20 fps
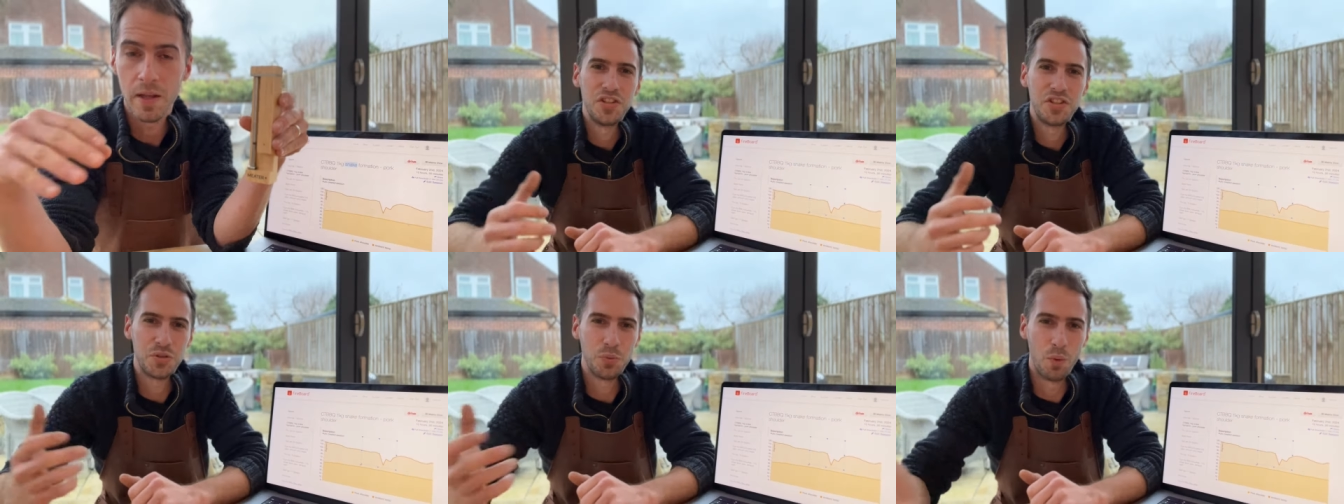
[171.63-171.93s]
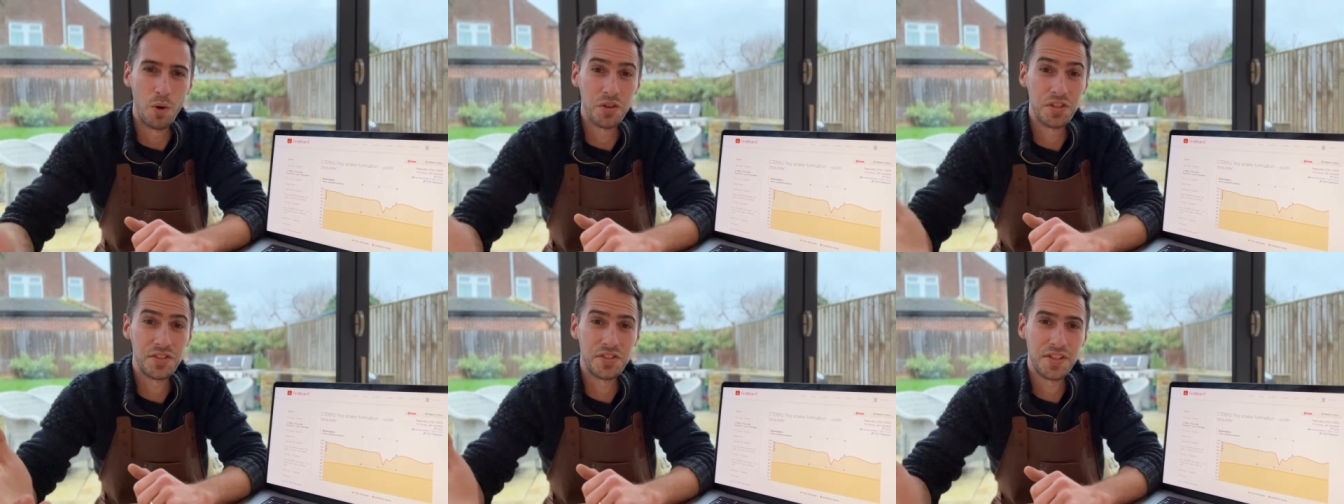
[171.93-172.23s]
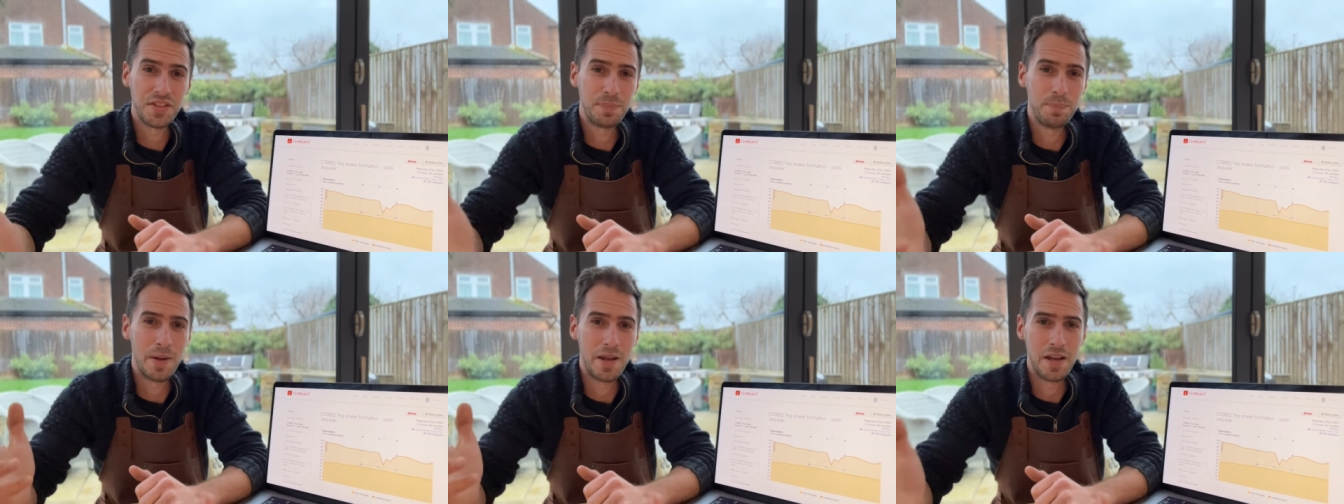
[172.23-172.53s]
So what does
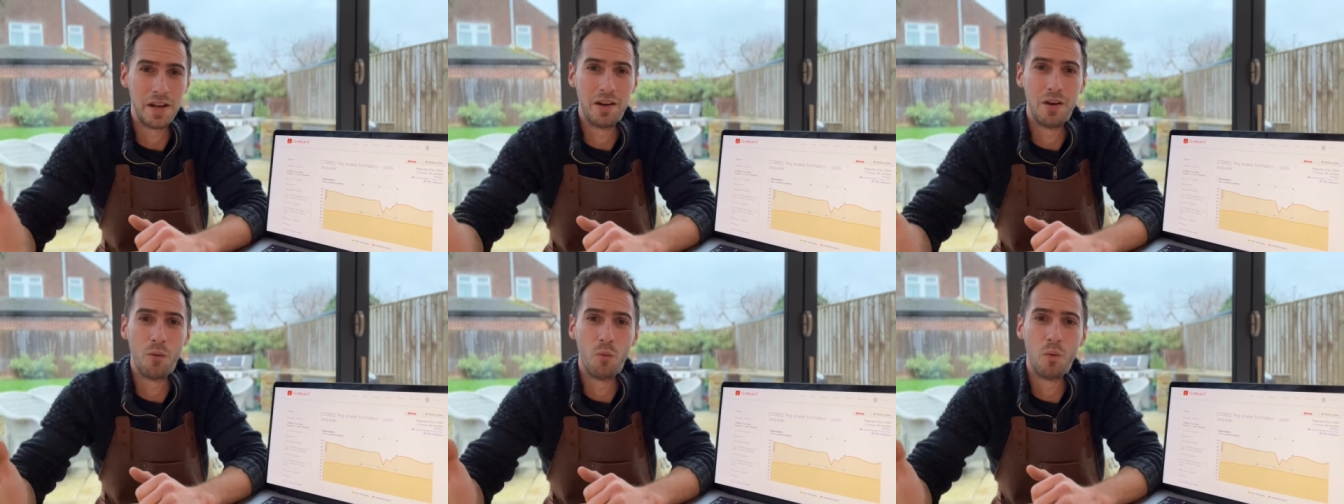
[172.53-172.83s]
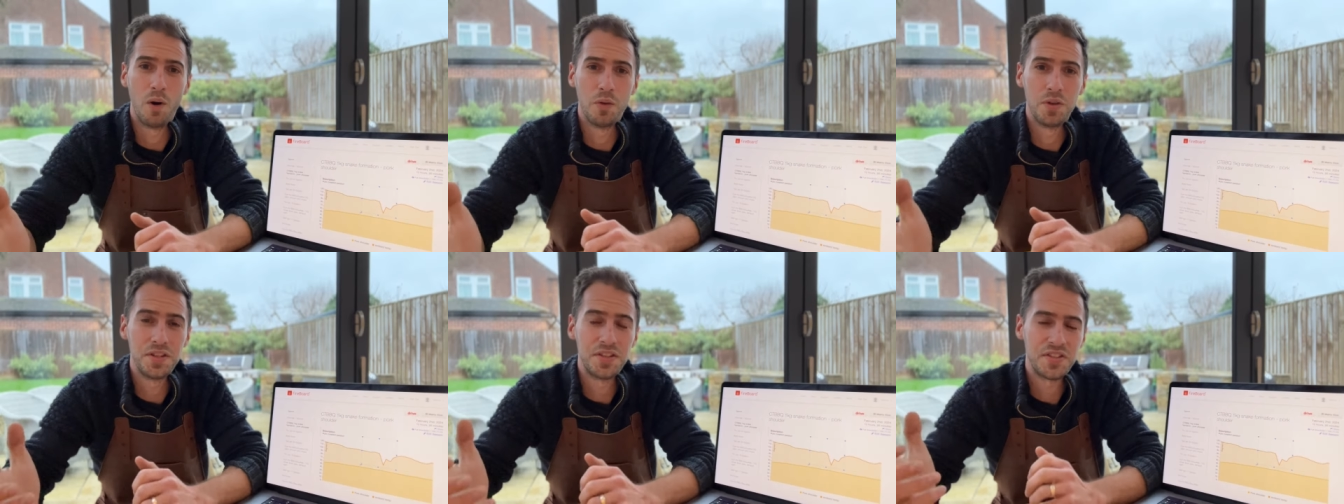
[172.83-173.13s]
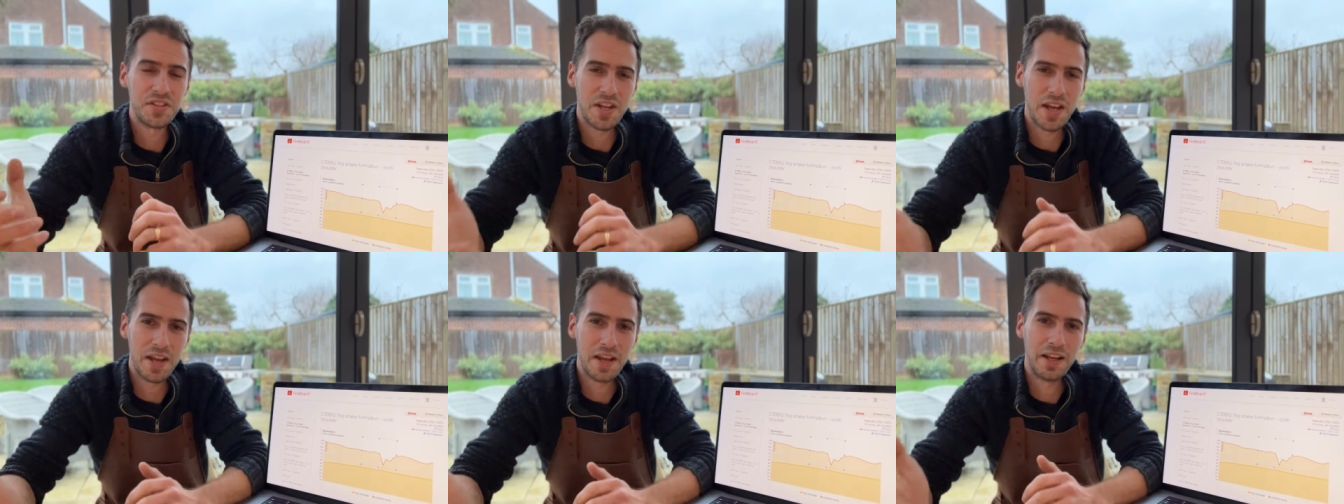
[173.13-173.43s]
this mean? Well, the
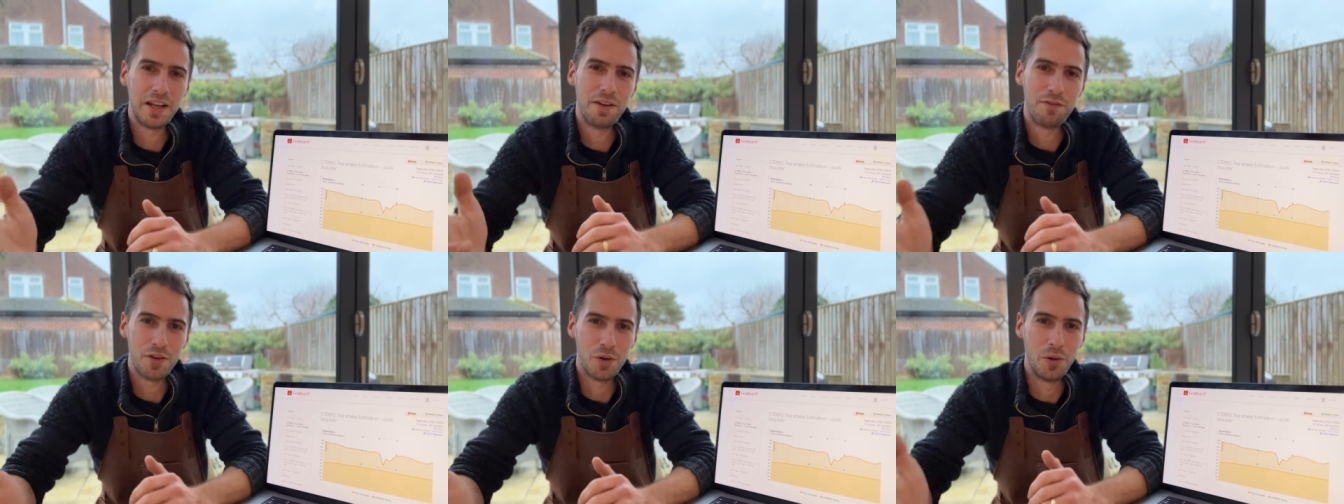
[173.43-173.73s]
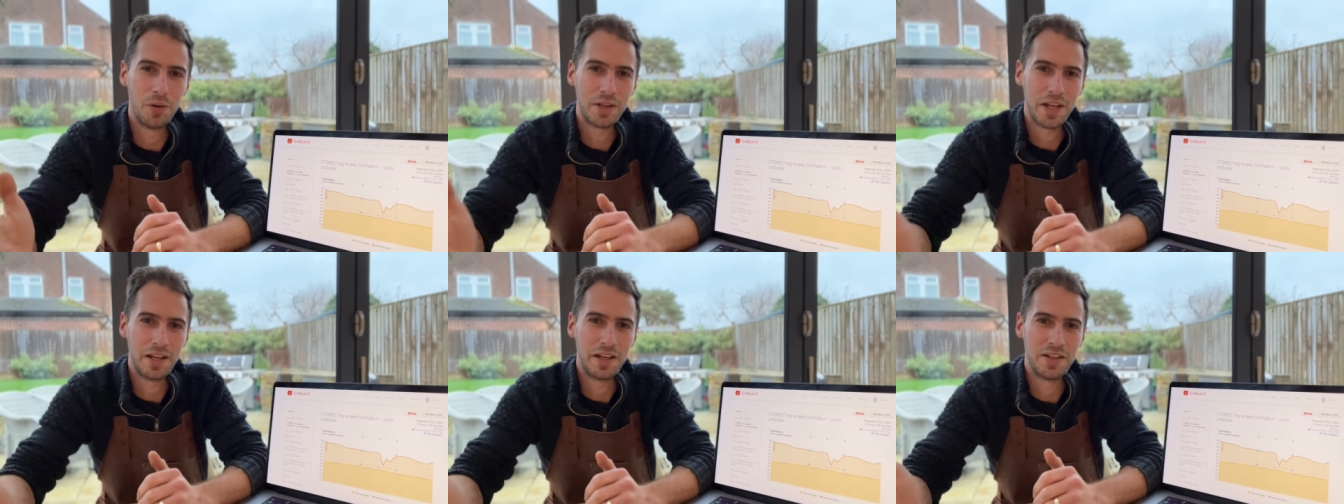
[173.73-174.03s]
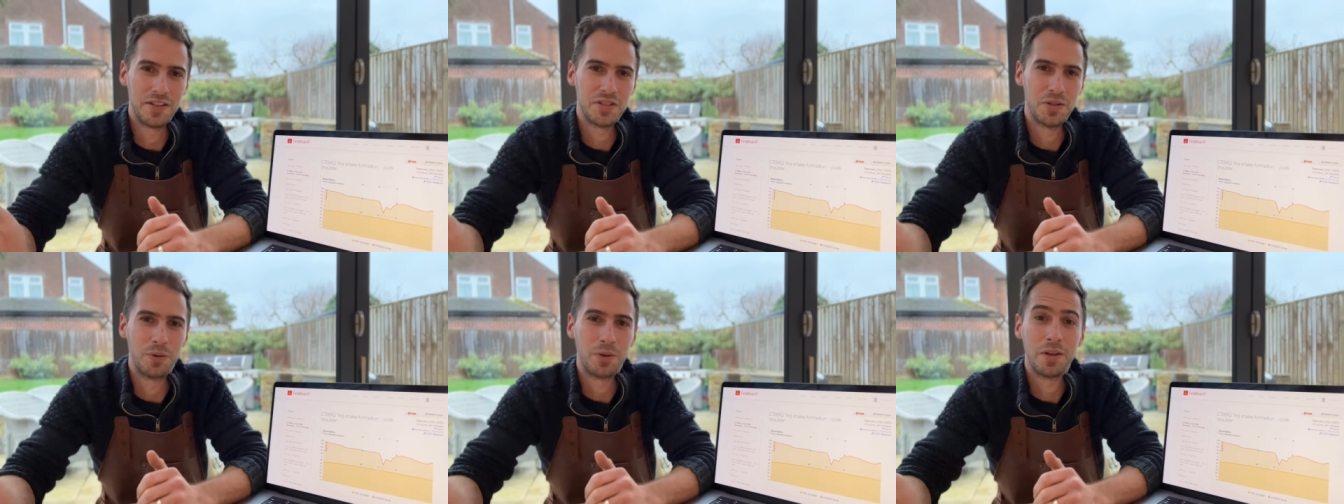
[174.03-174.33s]
saying if you're looking
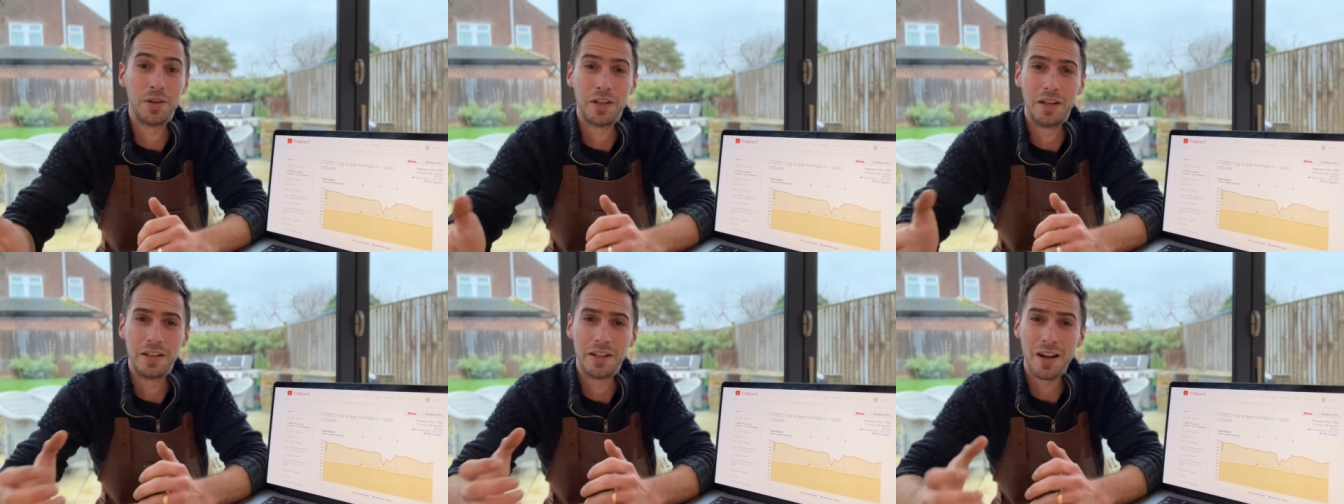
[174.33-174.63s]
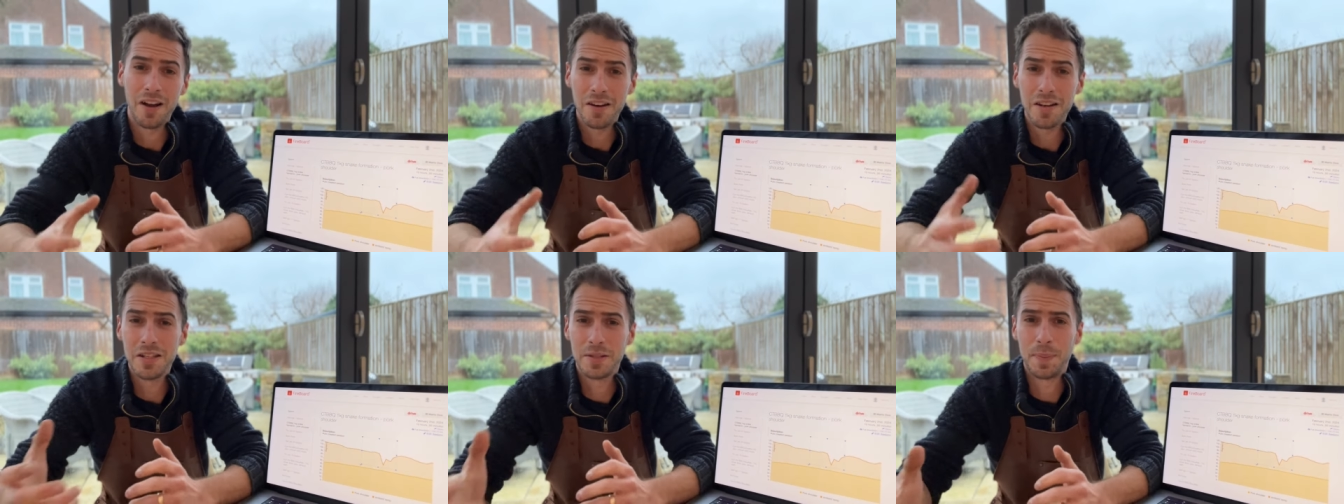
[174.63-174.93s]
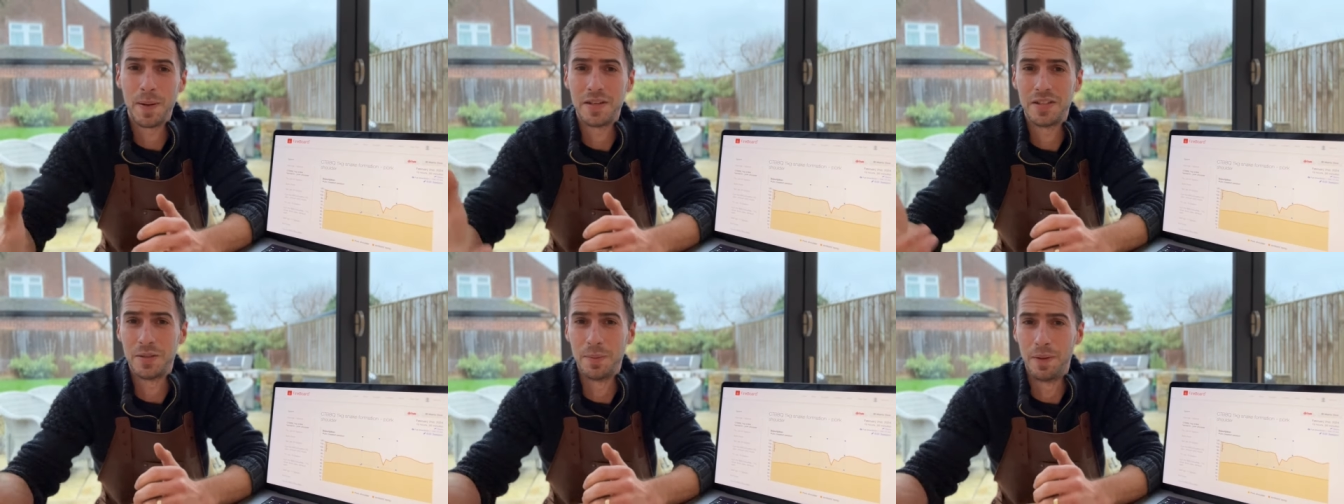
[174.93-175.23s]
it's not cooking kind of
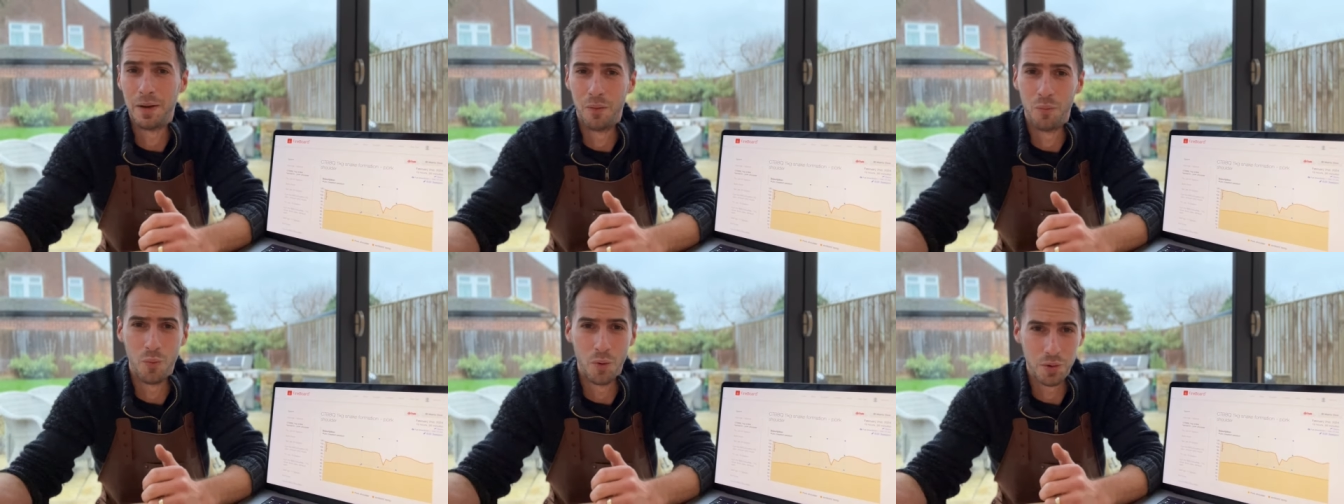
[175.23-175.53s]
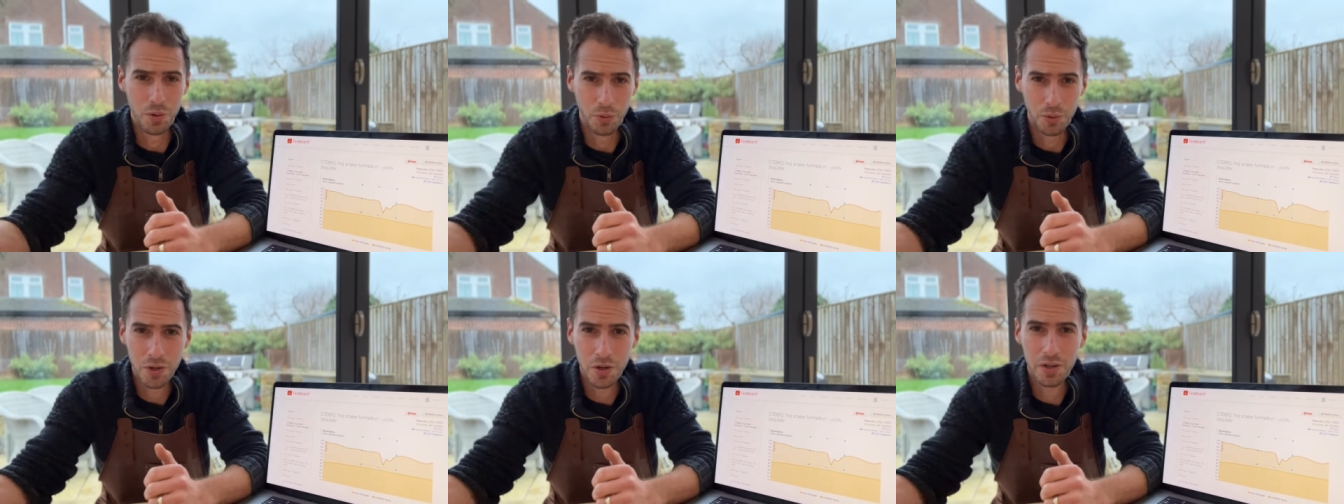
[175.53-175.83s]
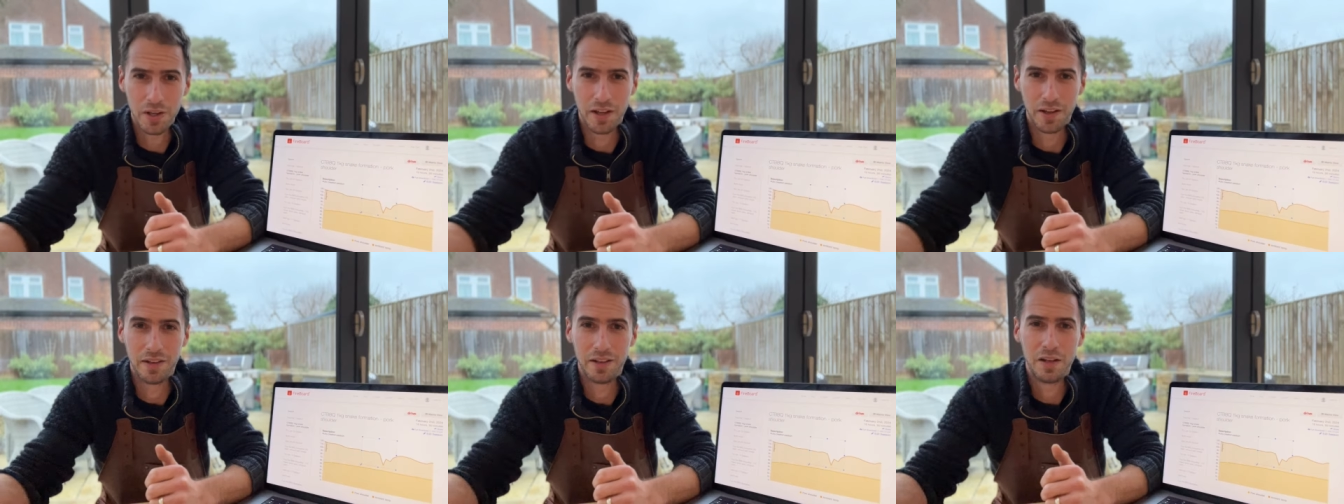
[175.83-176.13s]
depends a bit on what you're
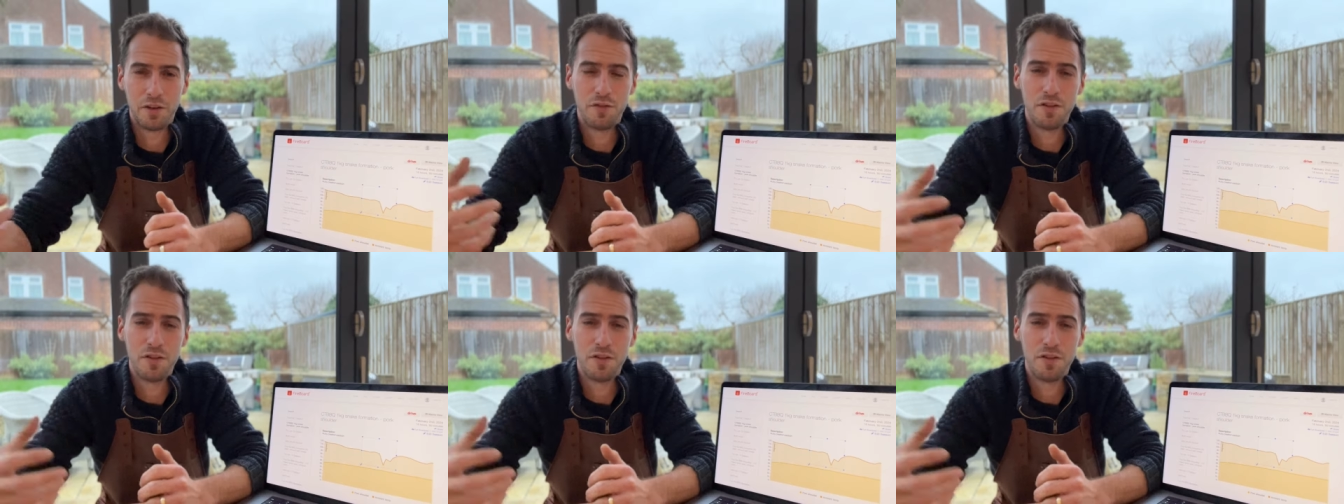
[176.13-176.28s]
cooking.